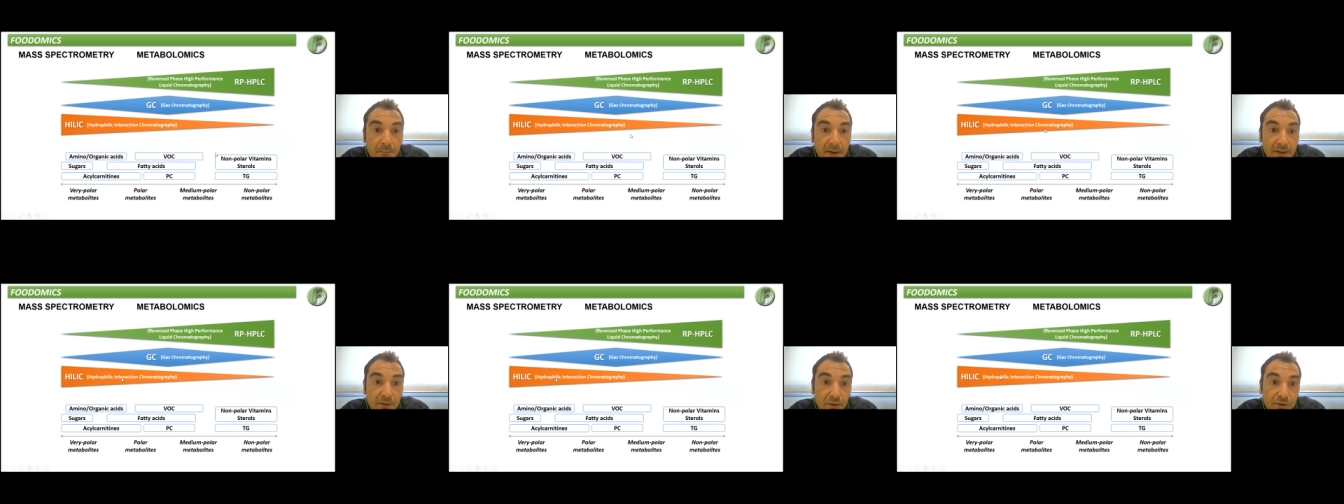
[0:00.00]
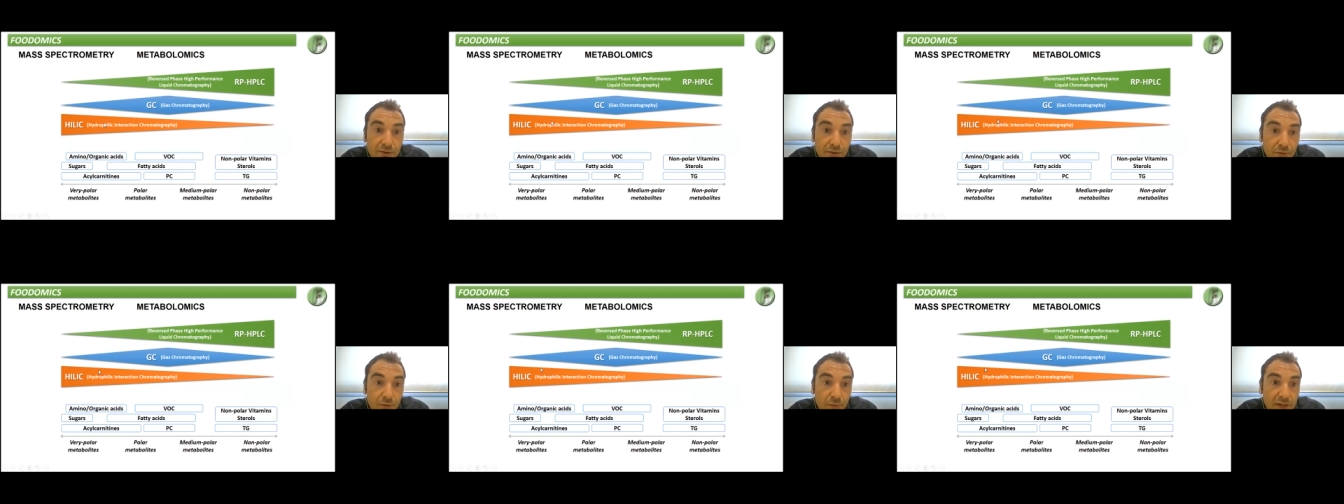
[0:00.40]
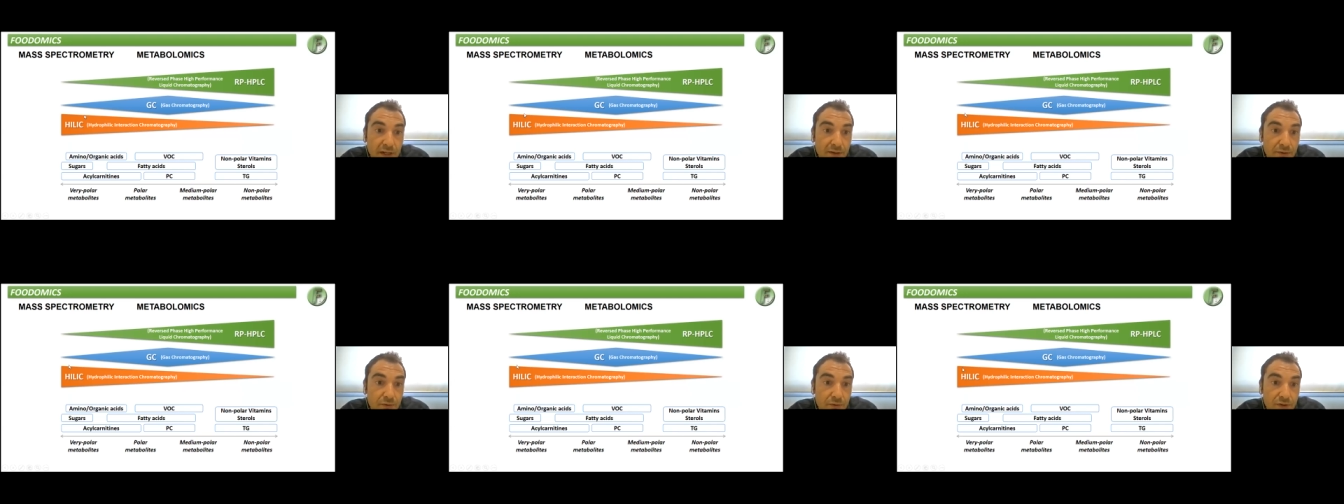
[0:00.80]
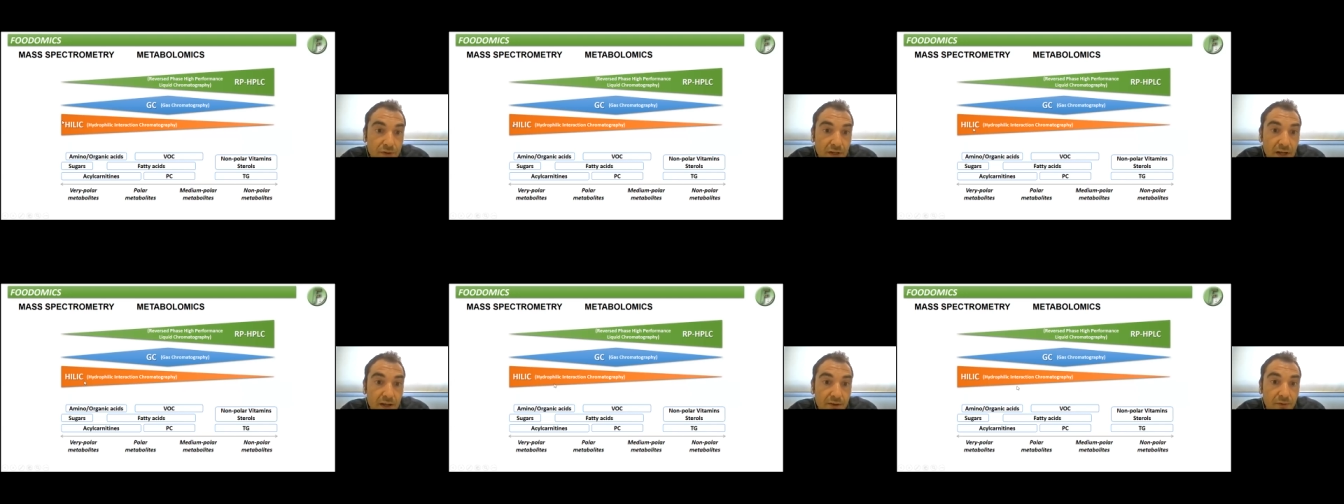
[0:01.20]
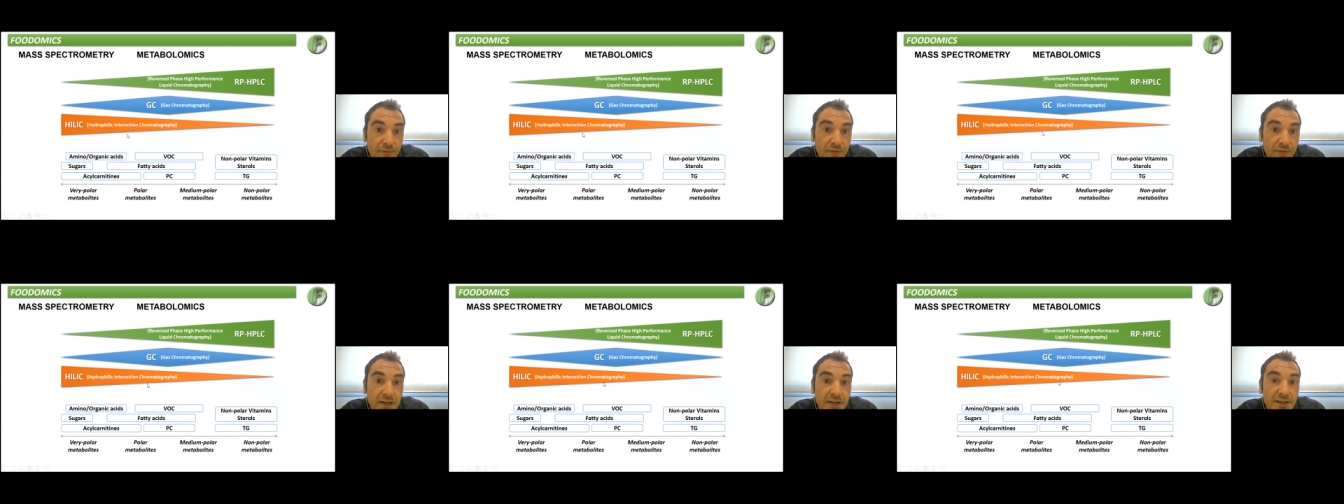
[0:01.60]
But also we can use
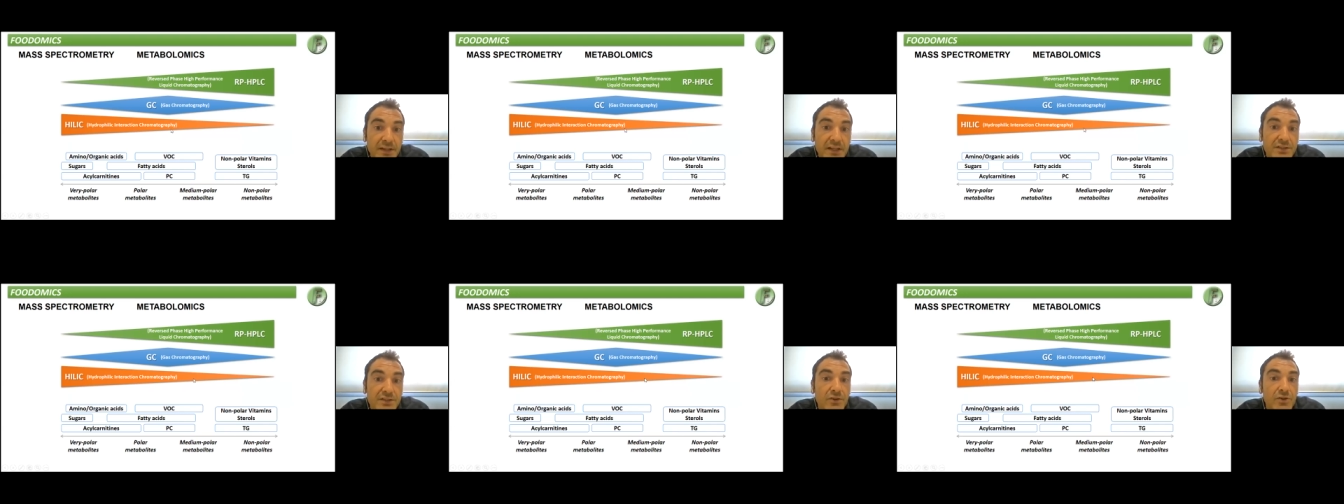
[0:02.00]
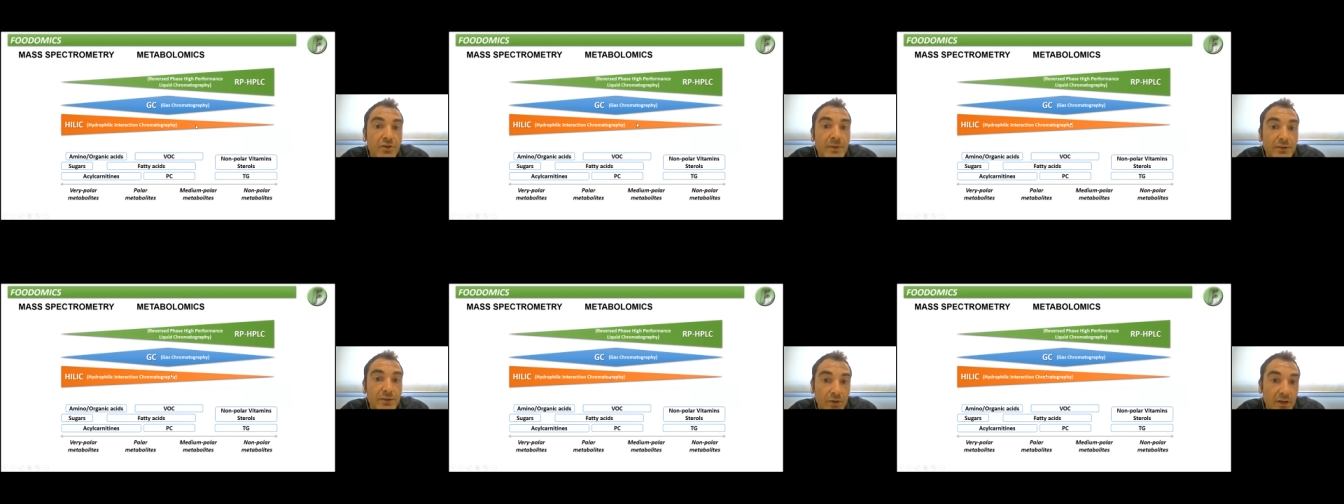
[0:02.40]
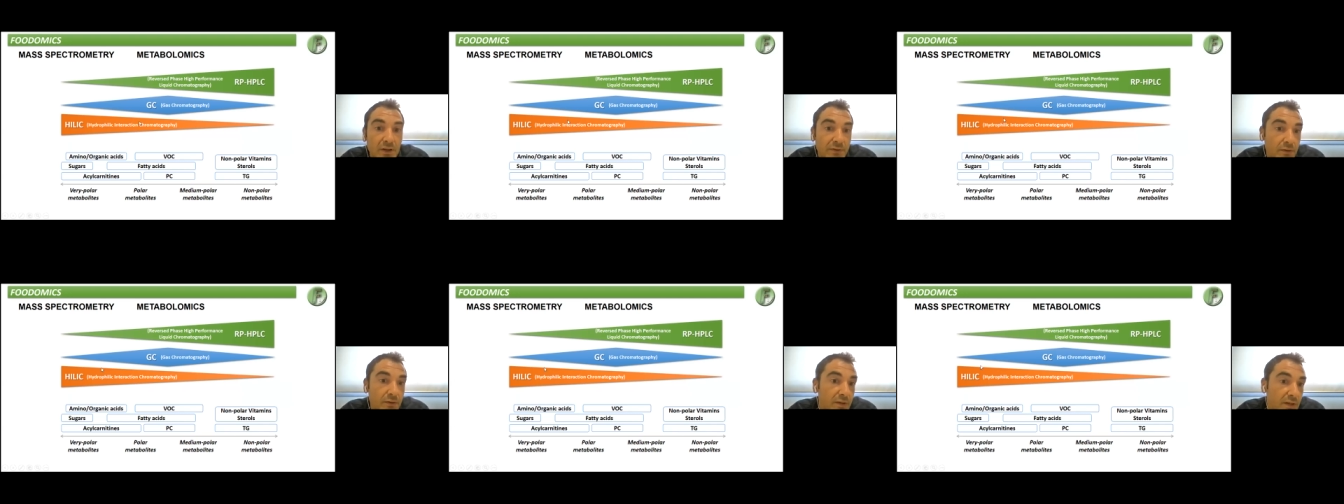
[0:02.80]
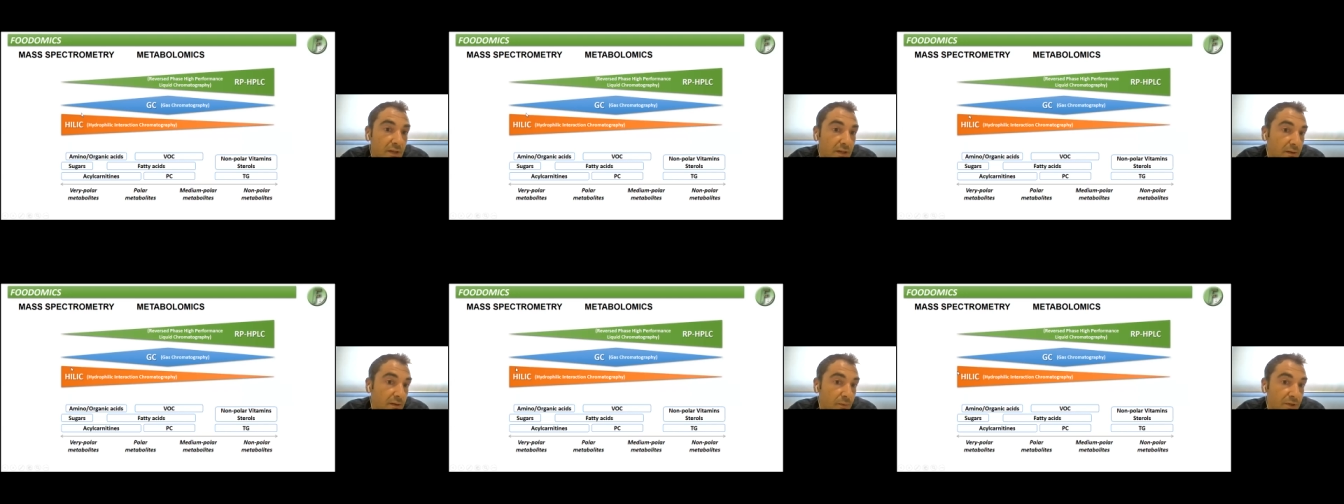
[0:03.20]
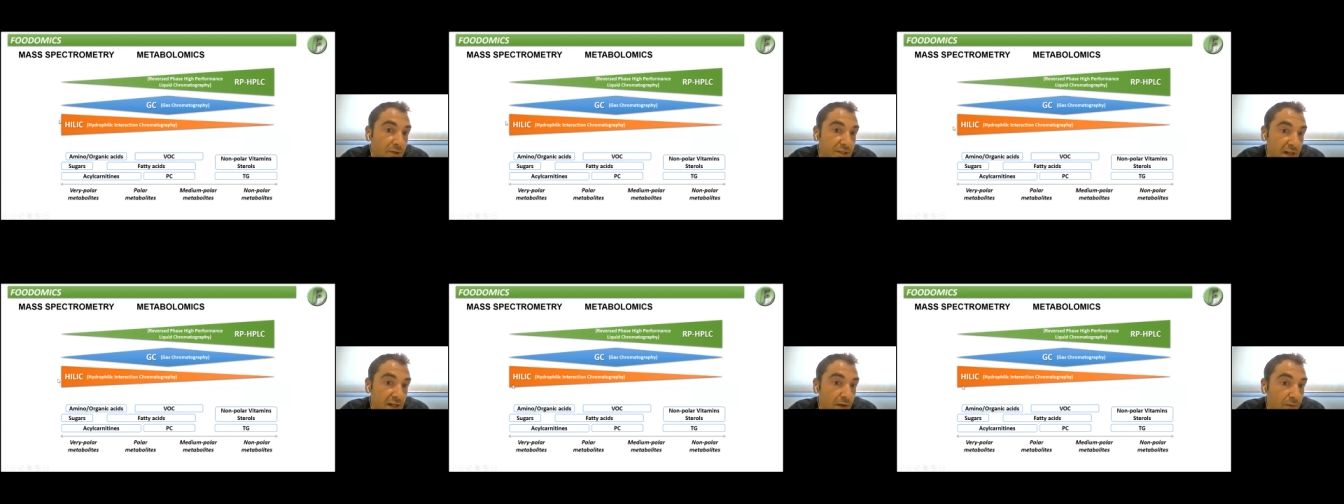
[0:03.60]
hydrophilic interaction chromatography
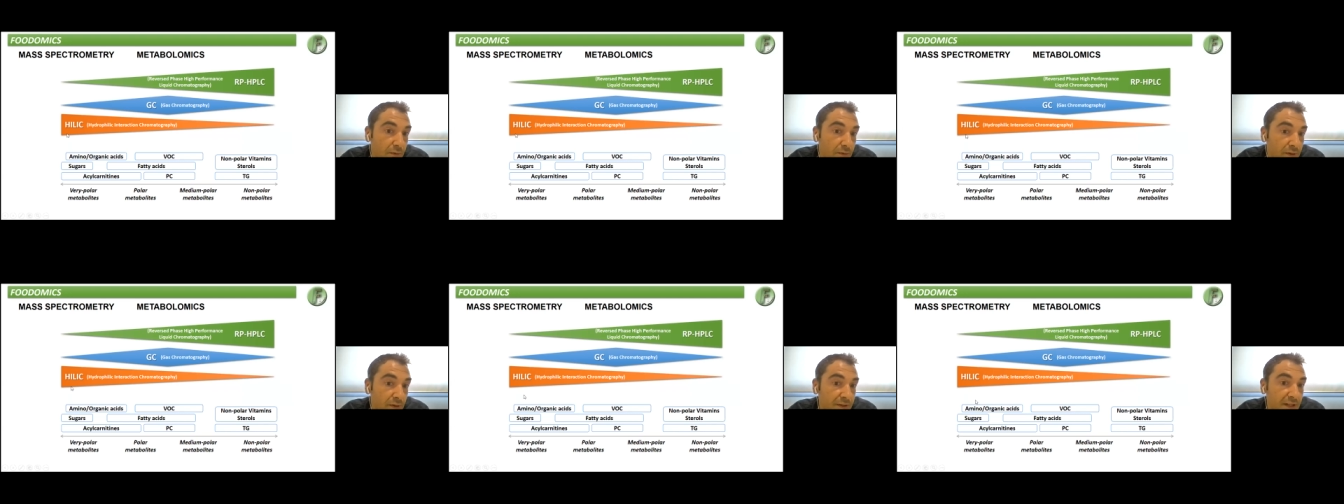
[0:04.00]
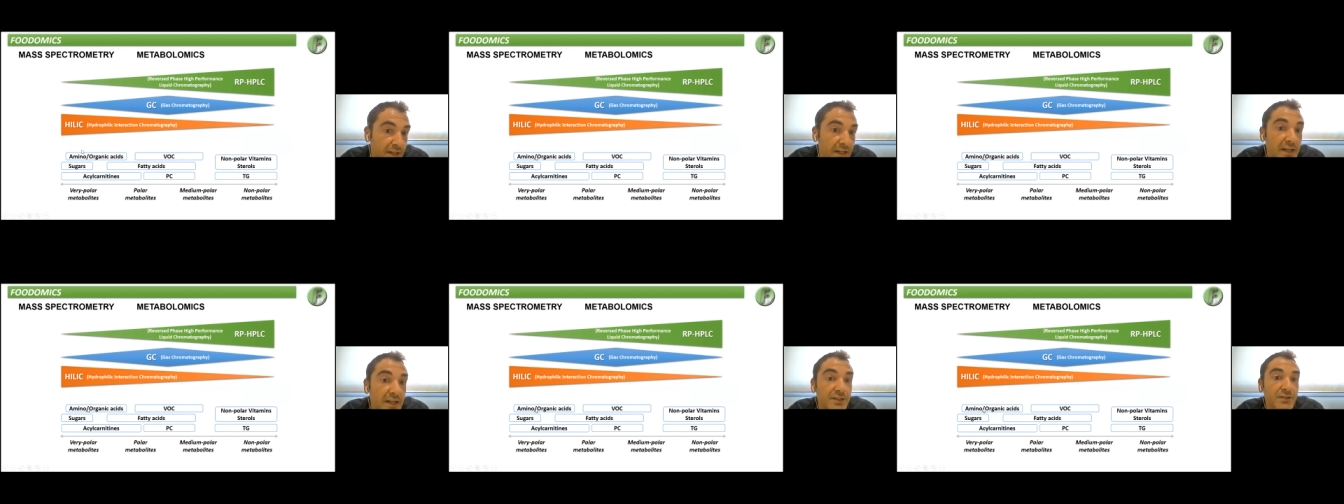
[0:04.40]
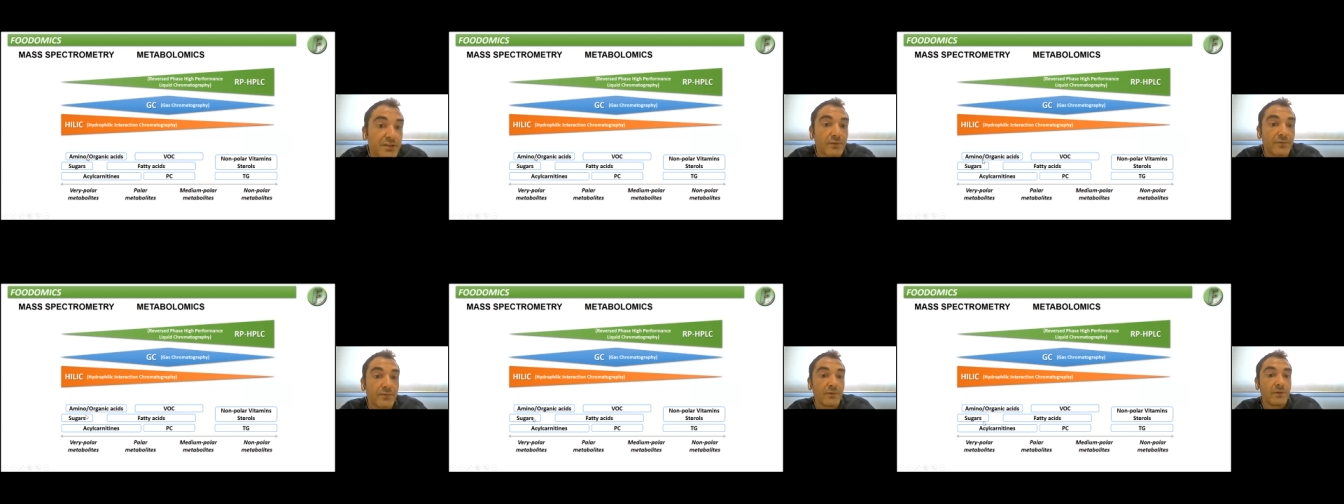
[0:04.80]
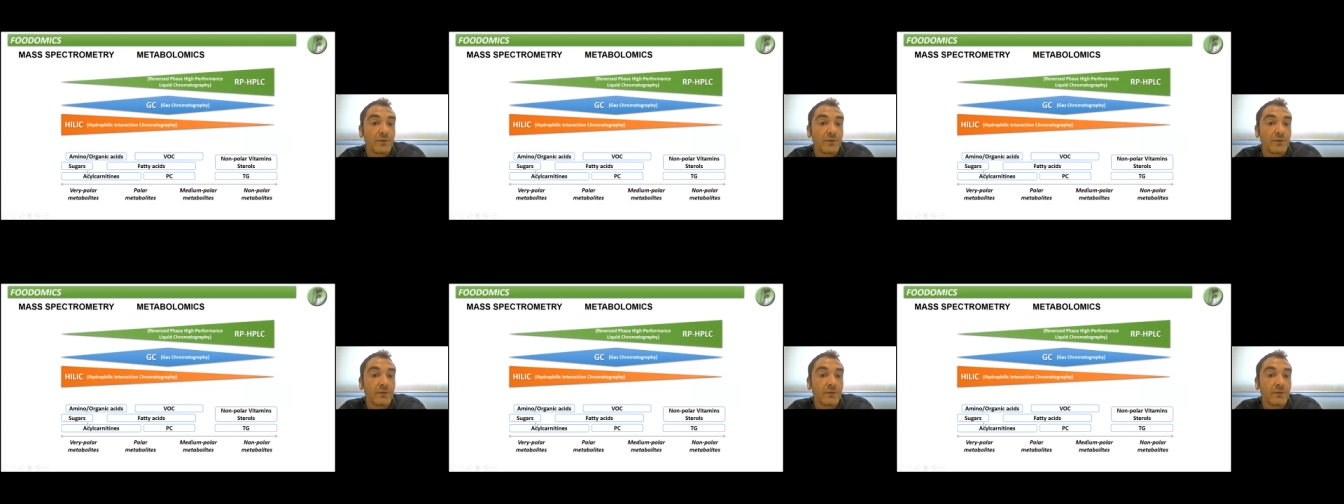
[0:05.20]
which allowed the analysis of